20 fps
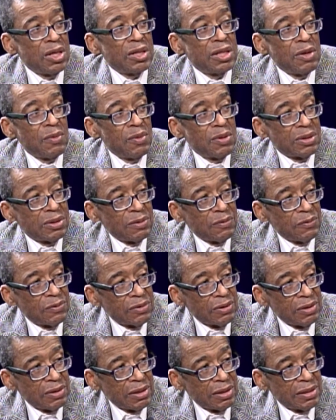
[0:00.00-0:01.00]
they want
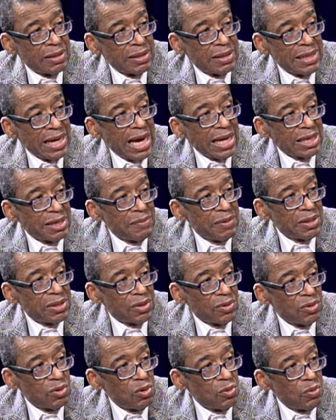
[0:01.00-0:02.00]
to document
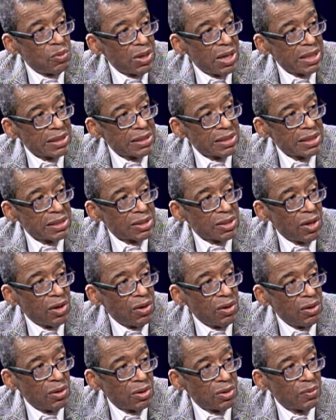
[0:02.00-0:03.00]
the whole process
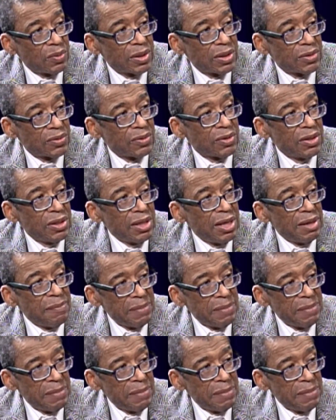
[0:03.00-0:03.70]
all the way through